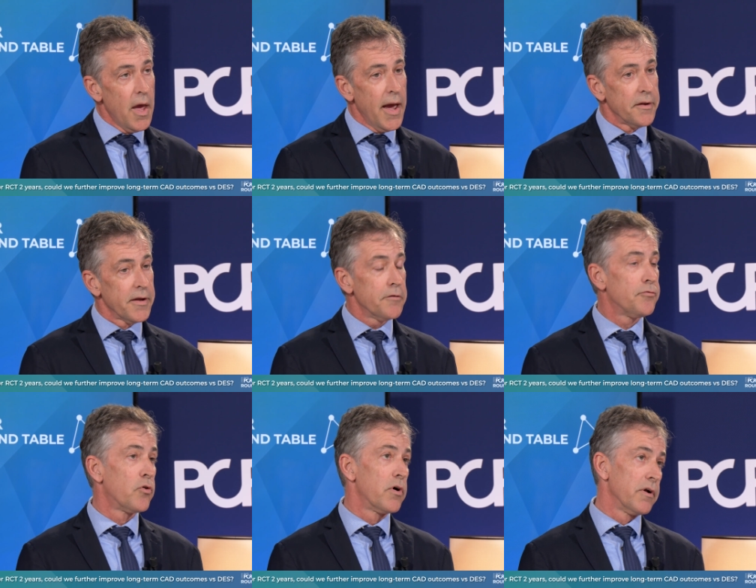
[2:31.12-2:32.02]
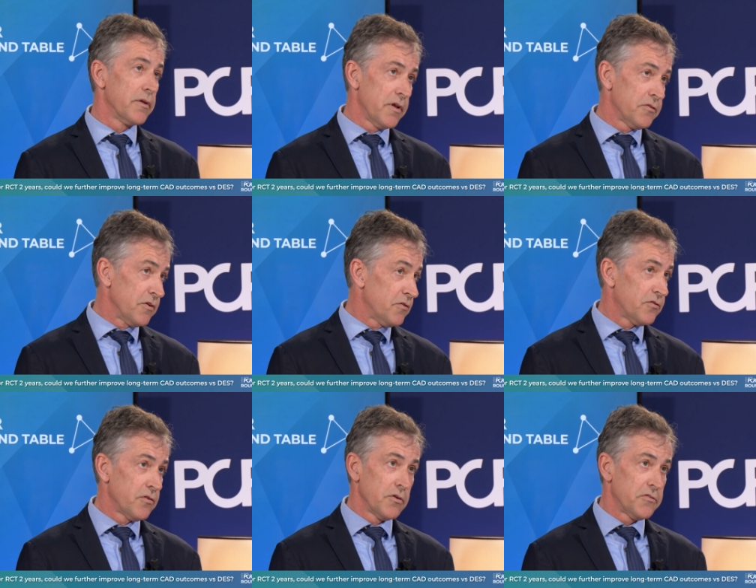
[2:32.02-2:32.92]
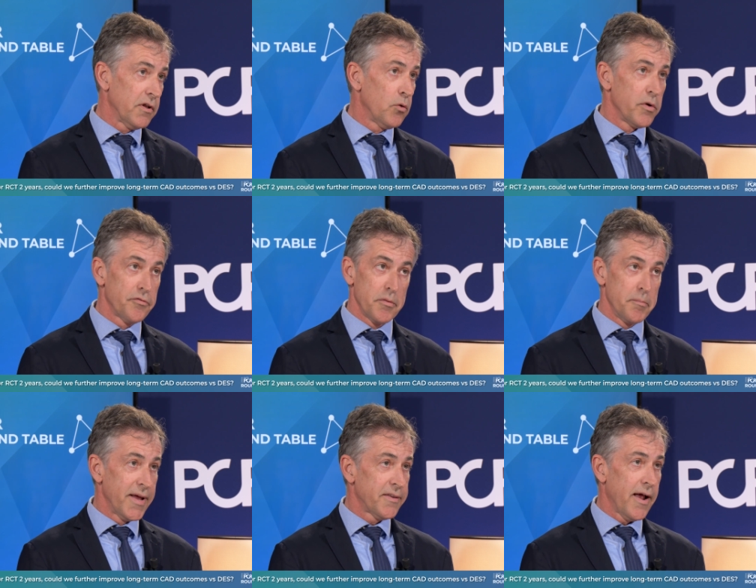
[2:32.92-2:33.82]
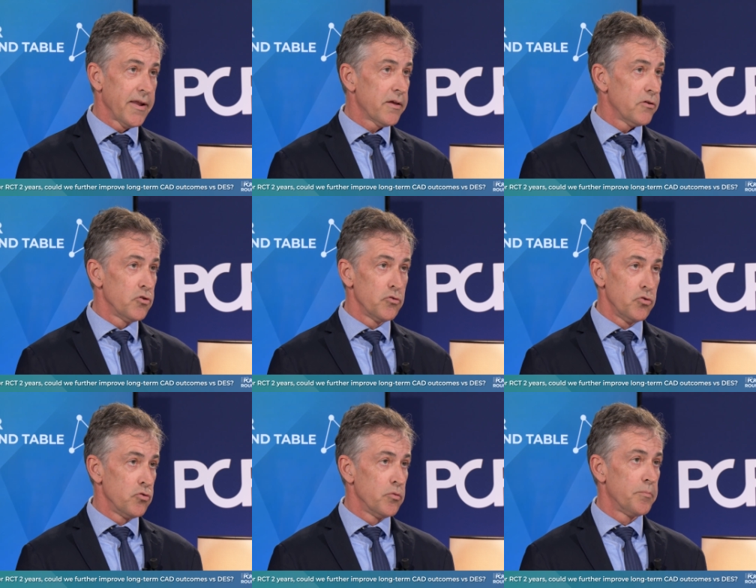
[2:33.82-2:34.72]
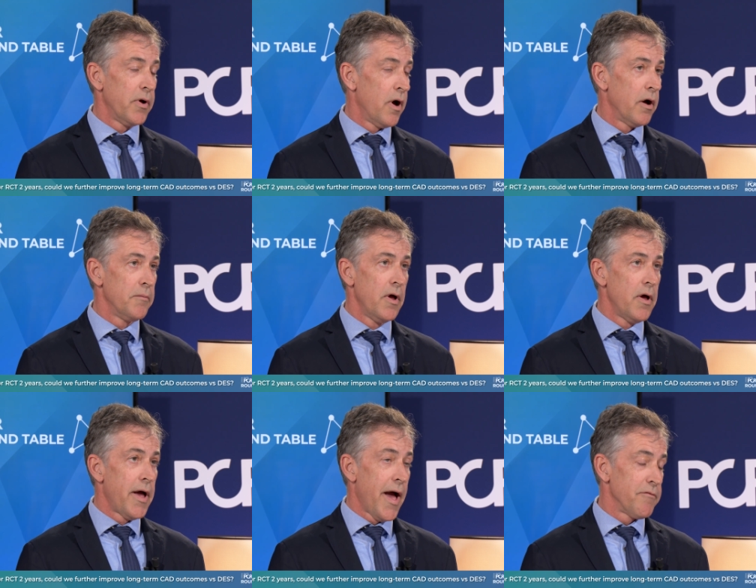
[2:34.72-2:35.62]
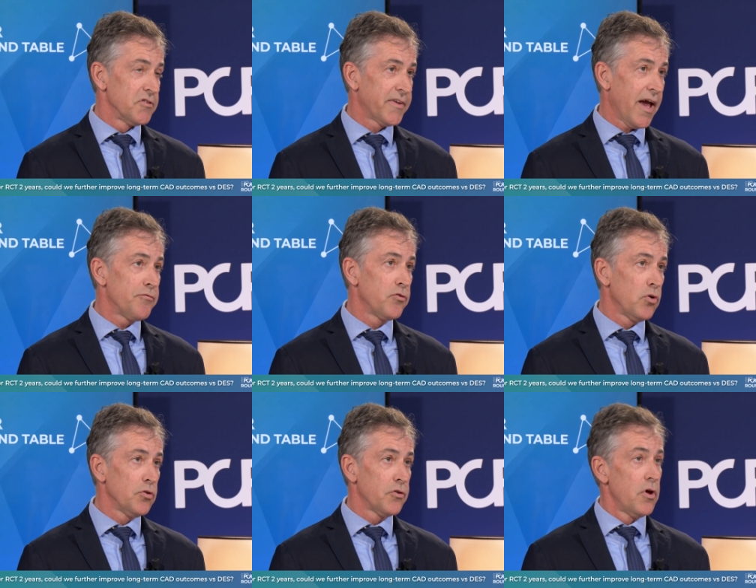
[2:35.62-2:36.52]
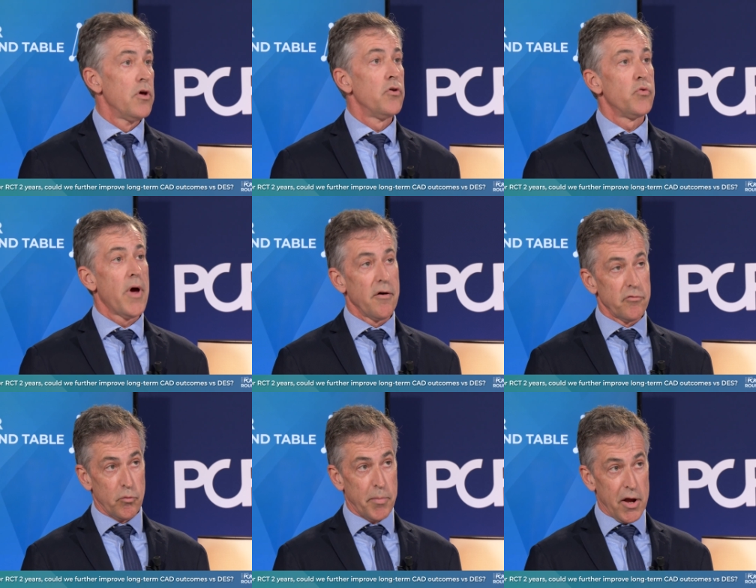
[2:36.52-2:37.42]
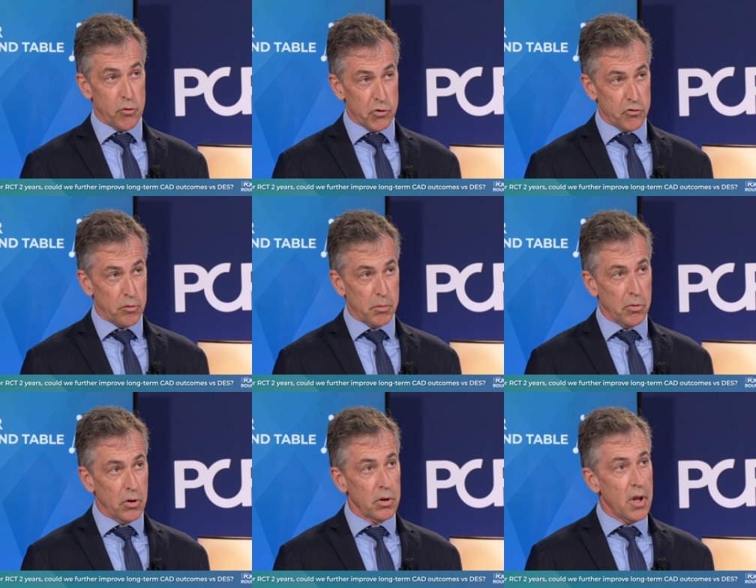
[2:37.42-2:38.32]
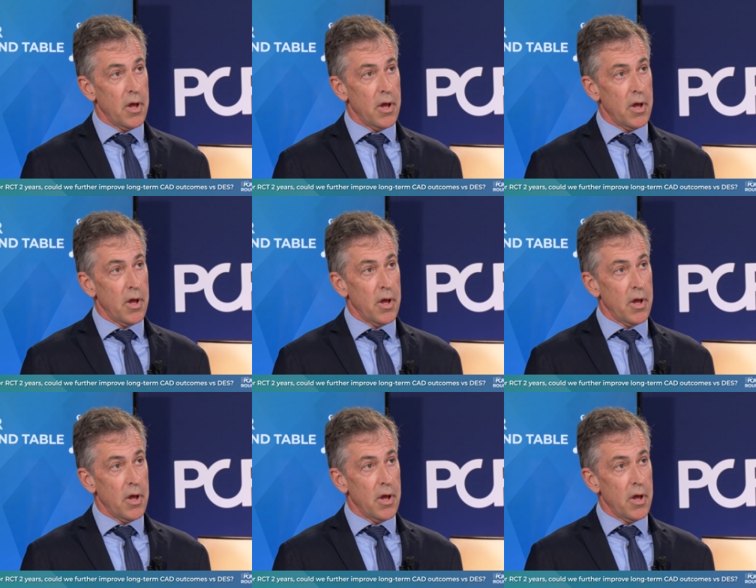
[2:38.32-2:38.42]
And therefore, this is still with metallic, you, you uh, have a scaffold, you have a bioresorbable